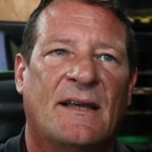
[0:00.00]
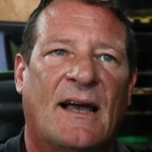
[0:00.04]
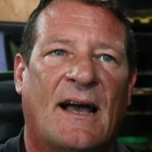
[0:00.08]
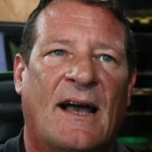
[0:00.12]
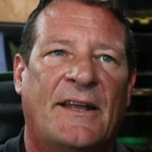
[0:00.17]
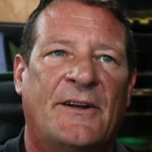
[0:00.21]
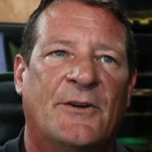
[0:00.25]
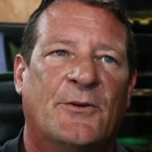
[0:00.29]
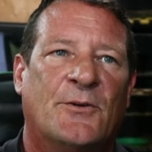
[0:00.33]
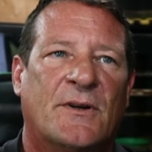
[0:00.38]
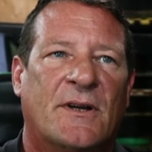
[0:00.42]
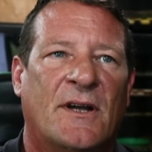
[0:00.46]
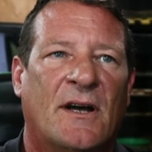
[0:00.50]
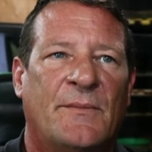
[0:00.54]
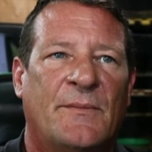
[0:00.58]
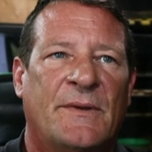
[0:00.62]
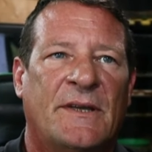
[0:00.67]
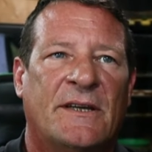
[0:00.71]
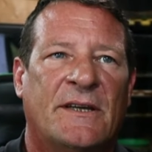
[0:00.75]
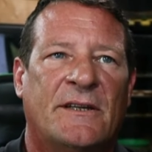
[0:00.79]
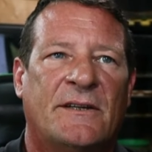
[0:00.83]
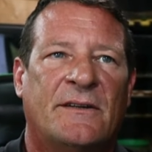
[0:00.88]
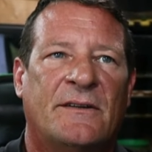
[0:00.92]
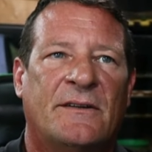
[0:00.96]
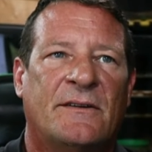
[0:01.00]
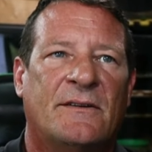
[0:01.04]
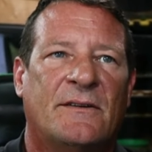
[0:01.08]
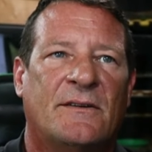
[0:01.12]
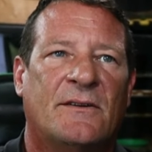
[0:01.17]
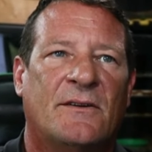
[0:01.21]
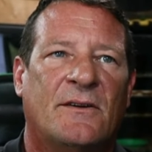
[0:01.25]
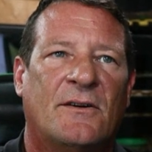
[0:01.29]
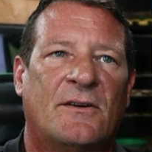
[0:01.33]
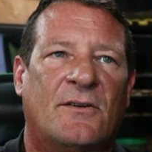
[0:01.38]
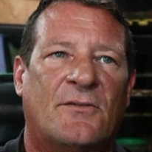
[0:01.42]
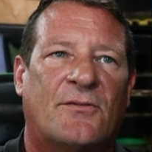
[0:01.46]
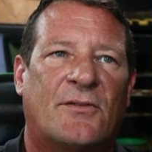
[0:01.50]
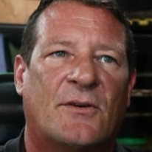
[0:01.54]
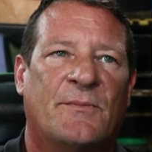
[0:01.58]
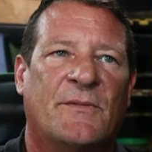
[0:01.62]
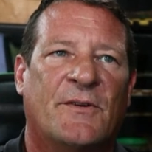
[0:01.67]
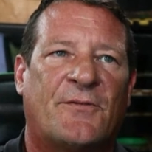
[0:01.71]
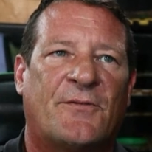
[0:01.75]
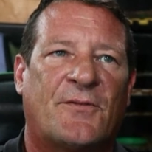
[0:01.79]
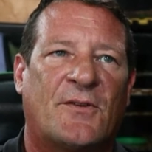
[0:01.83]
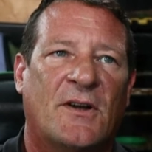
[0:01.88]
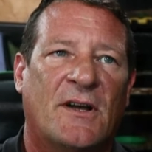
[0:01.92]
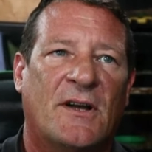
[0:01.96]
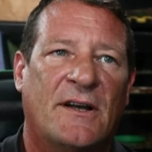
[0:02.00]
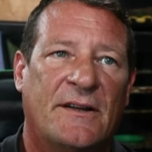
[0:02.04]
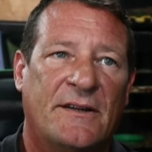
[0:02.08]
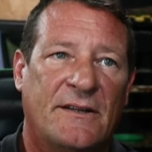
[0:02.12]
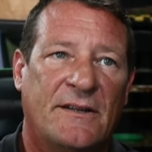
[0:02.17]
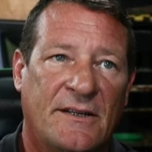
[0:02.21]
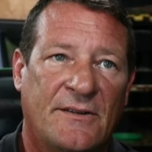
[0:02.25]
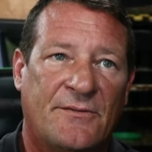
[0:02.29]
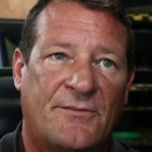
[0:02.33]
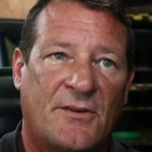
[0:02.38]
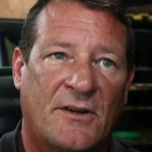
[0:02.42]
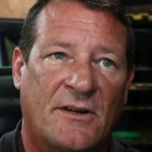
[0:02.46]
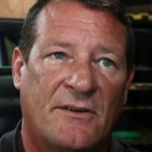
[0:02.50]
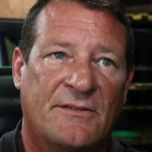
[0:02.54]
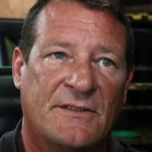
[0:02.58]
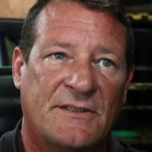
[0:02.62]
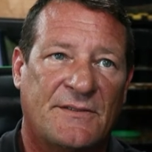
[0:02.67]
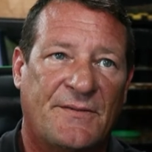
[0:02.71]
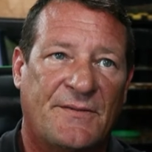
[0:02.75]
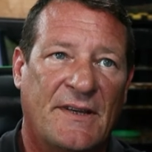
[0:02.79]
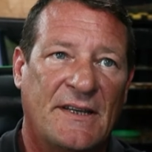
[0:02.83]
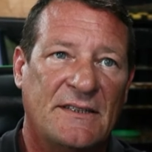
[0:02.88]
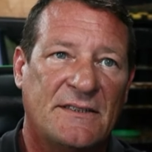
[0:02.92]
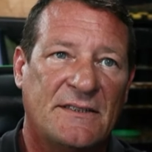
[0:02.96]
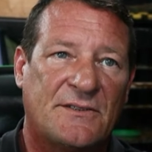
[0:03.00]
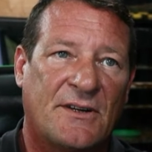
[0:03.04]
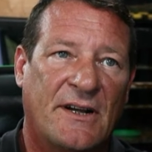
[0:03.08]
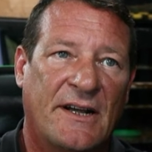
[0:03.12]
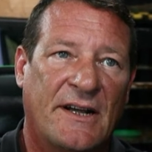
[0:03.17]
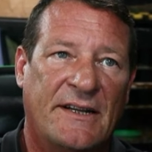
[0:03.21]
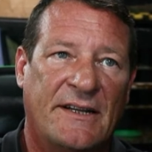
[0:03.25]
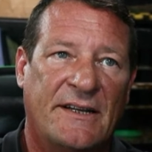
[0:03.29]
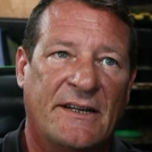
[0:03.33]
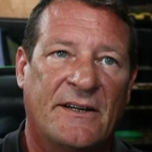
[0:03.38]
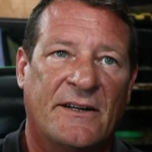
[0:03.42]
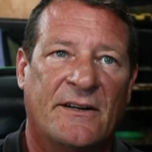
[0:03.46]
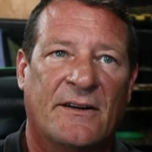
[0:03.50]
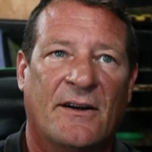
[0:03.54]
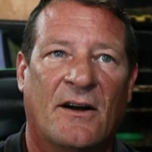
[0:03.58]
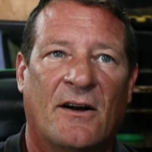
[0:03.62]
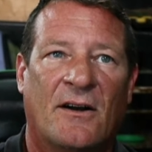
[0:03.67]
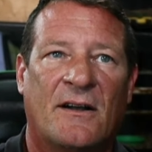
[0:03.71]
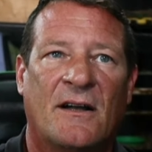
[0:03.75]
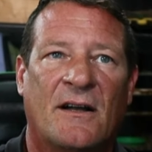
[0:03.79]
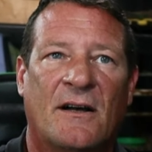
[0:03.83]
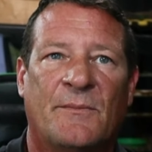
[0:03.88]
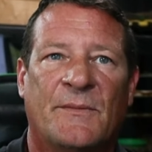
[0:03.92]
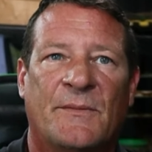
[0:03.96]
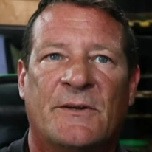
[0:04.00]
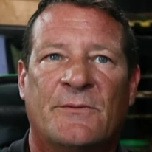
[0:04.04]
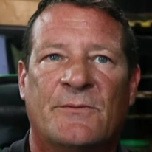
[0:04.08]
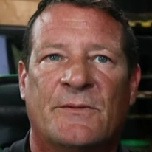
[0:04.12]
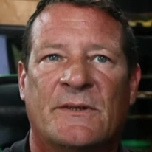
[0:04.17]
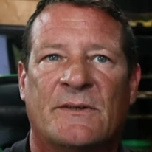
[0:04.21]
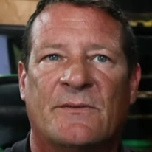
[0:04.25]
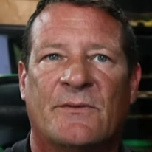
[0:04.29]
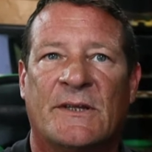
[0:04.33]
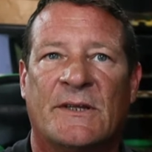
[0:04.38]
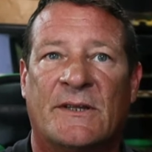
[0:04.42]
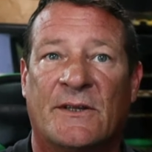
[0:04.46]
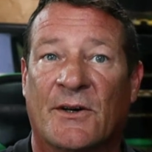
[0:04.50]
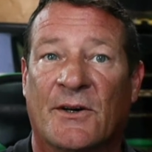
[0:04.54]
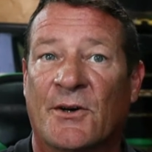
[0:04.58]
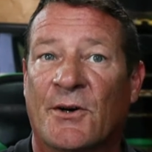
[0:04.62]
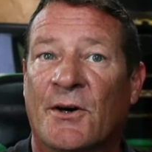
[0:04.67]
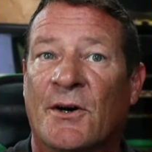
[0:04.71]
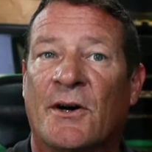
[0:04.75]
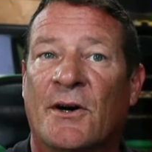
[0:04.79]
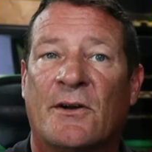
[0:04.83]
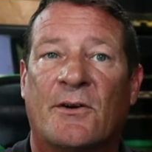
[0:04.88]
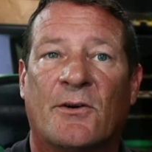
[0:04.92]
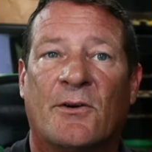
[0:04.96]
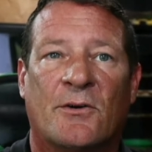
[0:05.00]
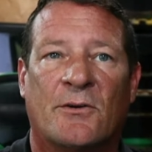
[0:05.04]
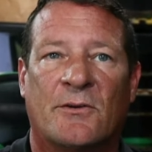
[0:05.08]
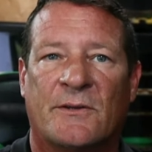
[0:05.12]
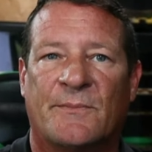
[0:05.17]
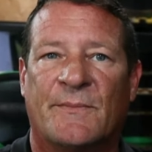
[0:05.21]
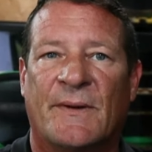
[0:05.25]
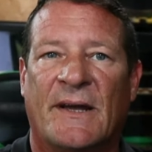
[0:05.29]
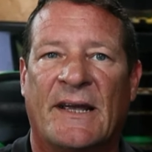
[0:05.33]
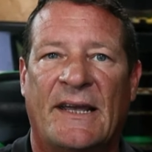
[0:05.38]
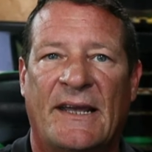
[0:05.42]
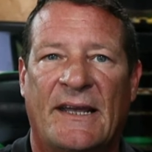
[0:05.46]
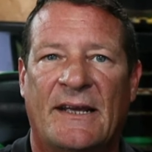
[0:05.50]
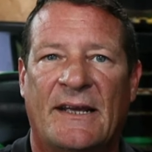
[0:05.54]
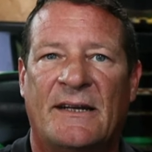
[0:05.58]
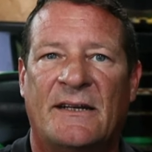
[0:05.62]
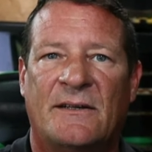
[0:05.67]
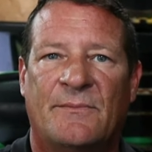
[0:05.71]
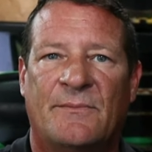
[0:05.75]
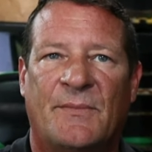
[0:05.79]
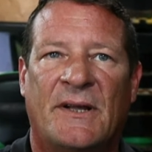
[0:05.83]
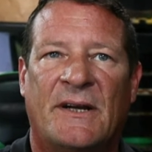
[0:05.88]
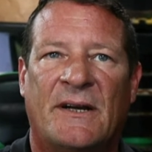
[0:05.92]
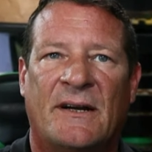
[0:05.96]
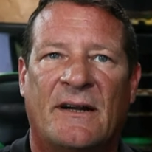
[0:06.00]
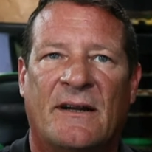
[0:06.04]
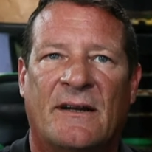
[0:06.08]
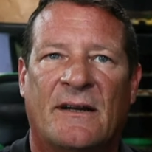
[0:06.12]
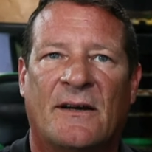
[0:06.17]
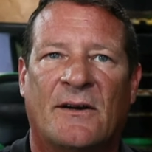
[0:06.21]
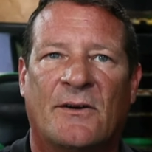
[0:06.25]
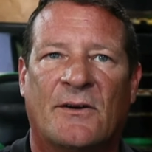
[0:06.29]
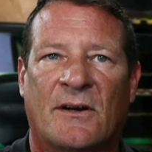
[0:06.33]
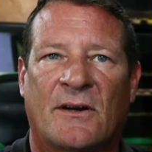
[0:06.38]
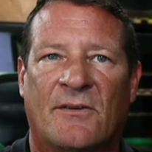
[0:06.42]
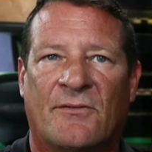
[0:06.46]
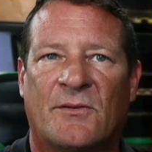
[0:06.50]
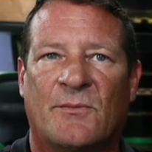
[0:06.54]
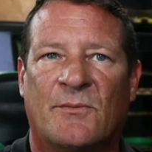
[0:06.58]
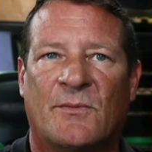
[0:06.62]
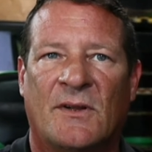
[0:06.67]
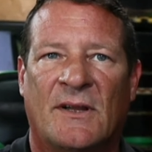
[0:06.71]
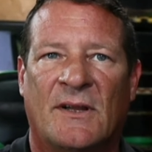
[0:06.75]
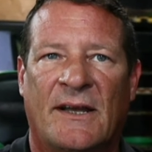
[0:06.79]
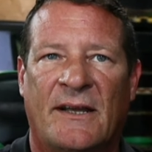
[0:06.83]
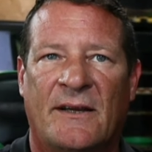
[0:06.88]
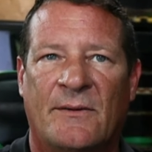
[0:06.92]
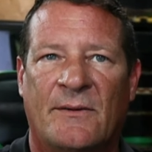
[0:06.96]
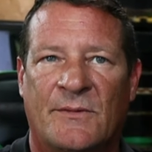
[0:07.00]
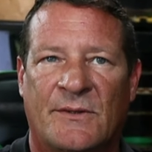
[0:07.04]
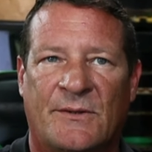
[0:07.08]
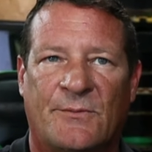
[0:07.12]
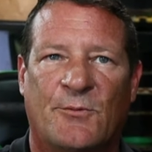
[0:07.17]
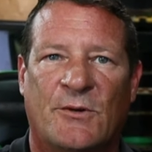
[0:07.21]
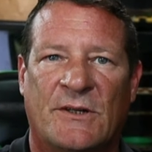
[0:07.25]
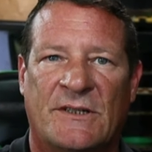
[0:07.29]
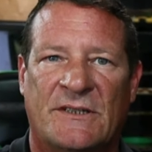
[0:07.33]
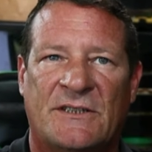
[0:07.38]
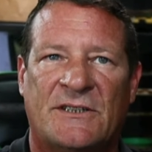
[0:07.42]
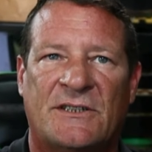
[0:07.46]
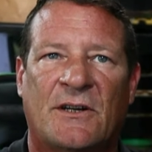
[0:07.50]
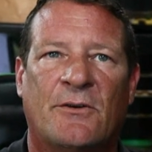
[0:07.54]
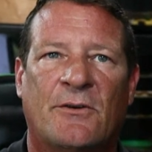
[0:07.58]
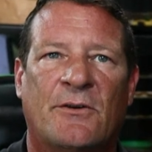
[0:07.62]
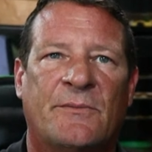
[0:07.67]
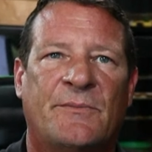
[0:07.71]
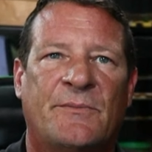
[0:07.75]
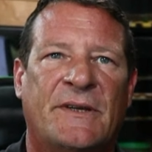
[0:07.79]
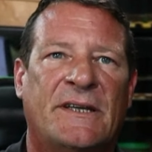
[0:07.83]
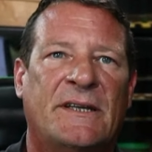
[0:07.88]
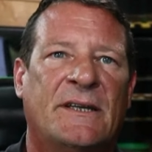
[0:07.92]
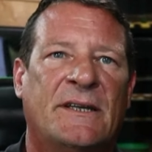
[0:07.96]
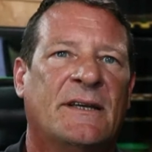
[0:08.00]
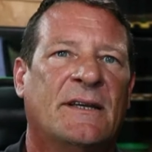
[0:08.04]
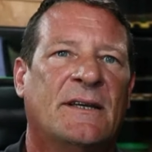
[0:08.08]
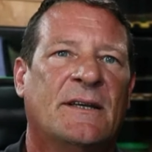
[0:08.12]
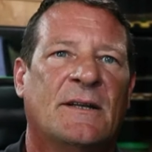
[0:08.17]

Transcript: I don't come in from the front in front of his face right here. I'll come in with the hook or with my hand, depending on how comfortable I am with what he's showing me.